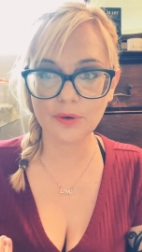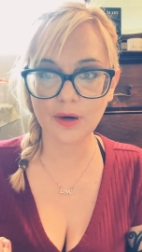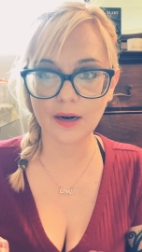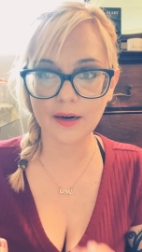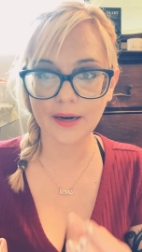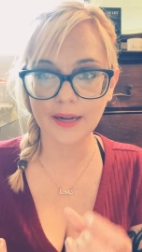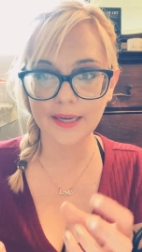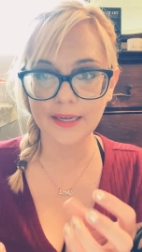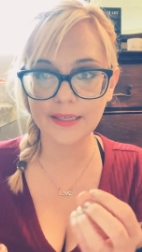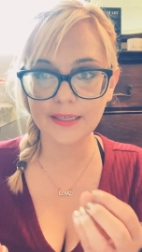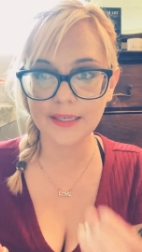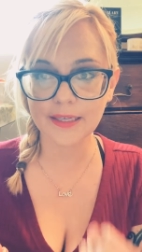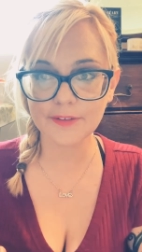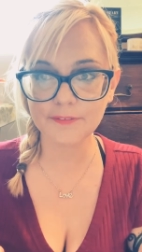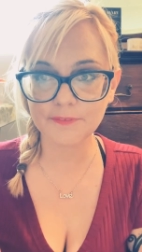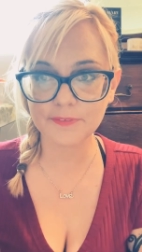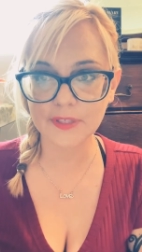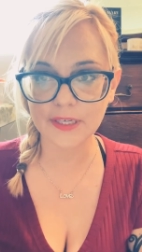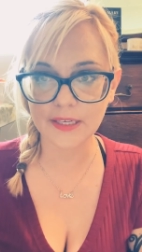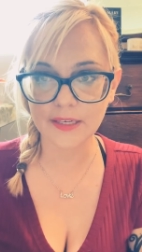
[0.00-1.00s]
are a
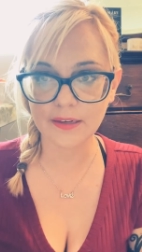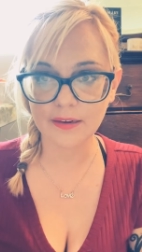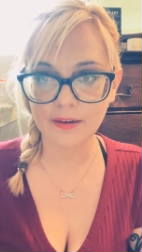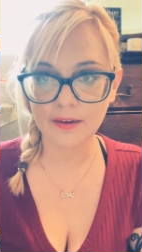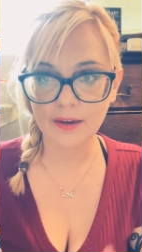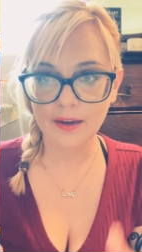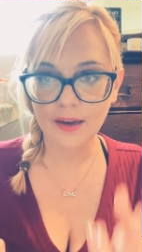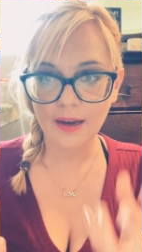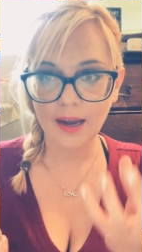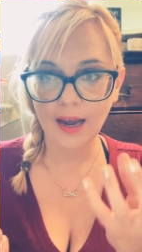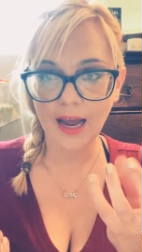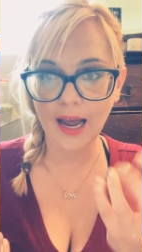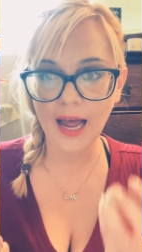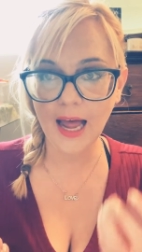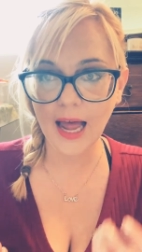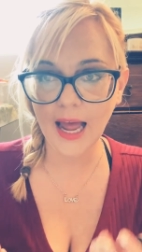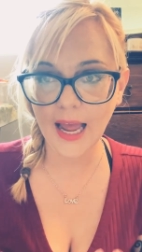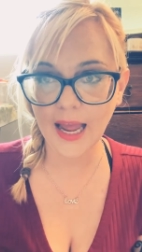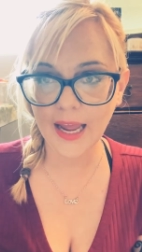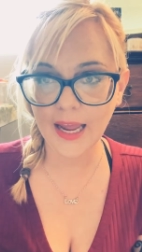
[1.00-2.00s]
gifted,
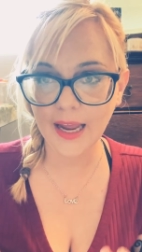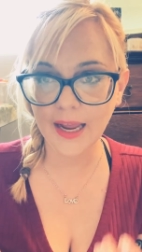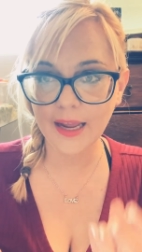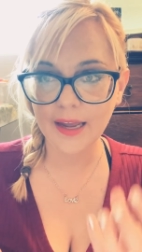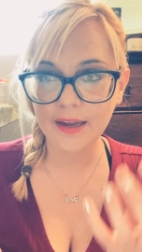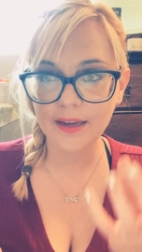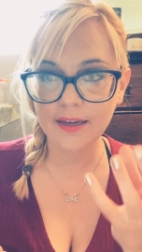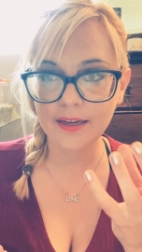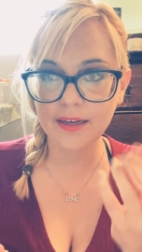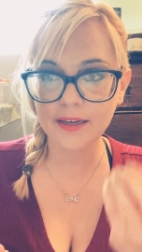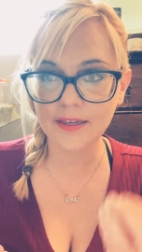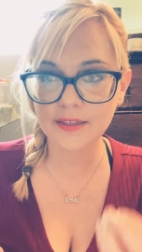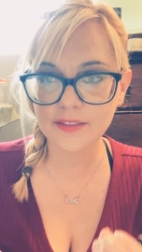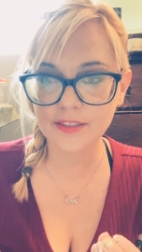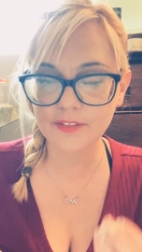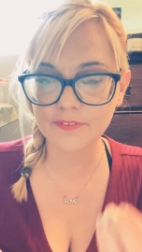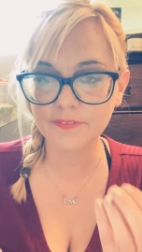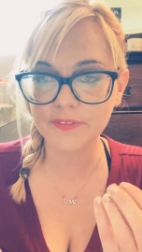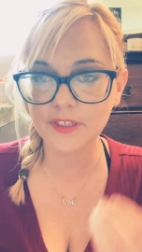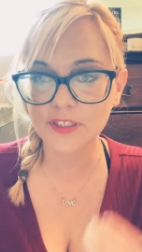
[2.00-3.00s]
high
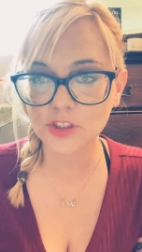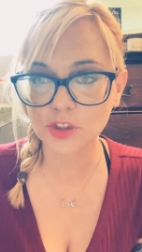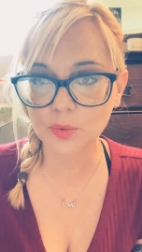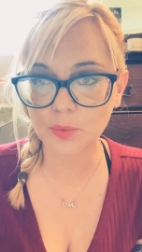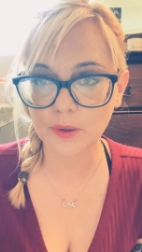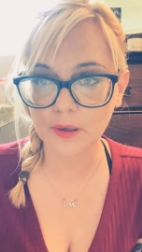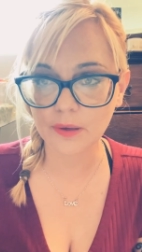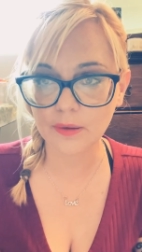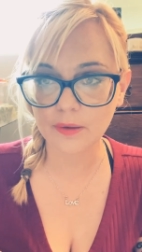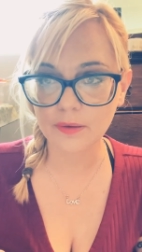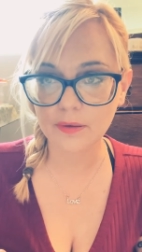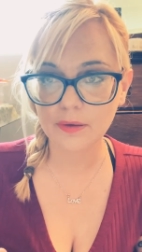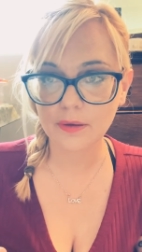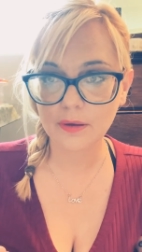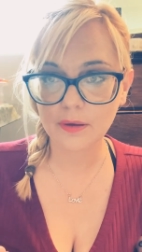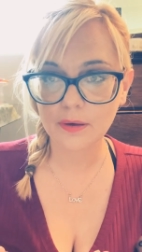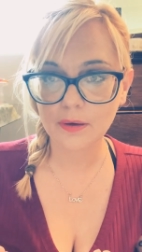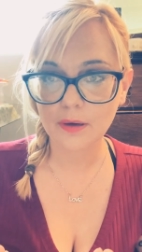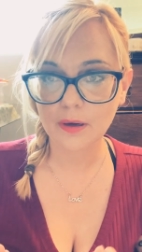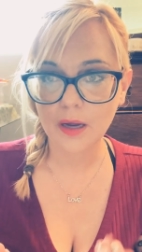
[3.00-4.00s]
individual
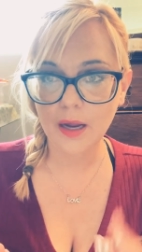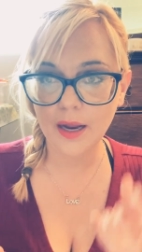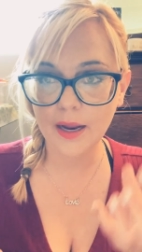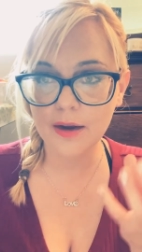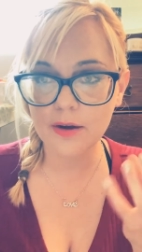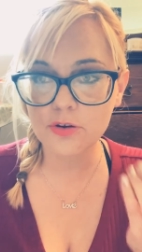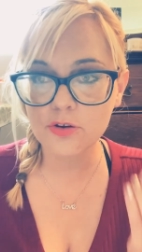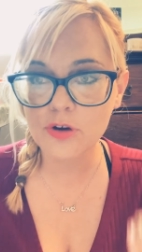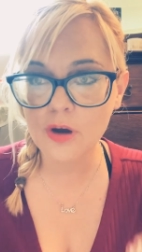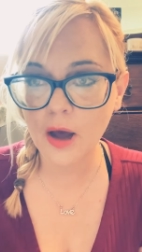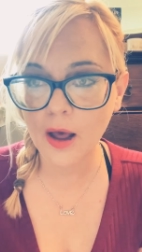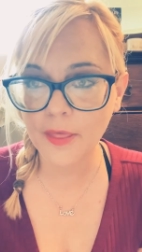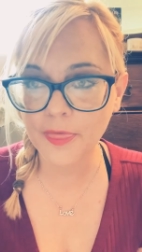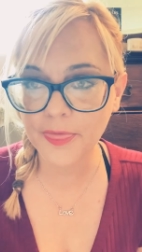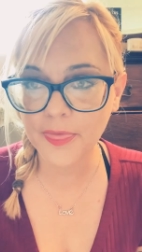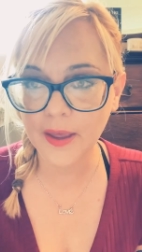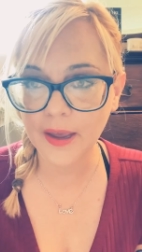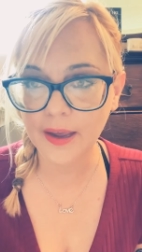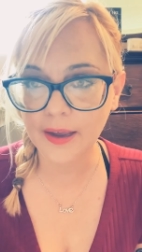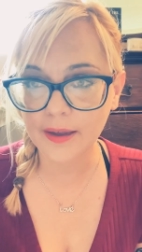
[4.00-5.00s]
and
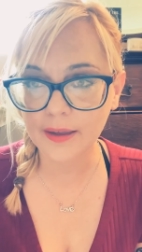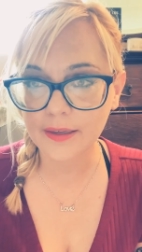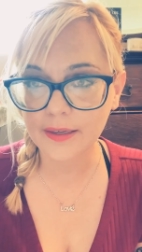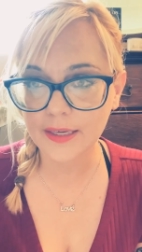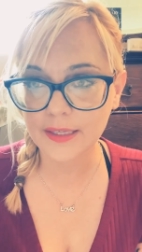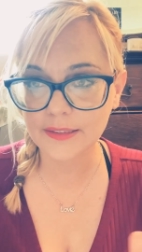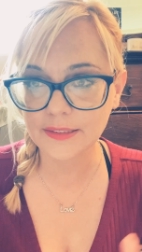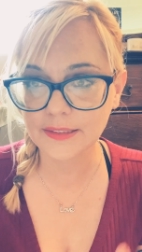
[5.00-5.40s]
nothing can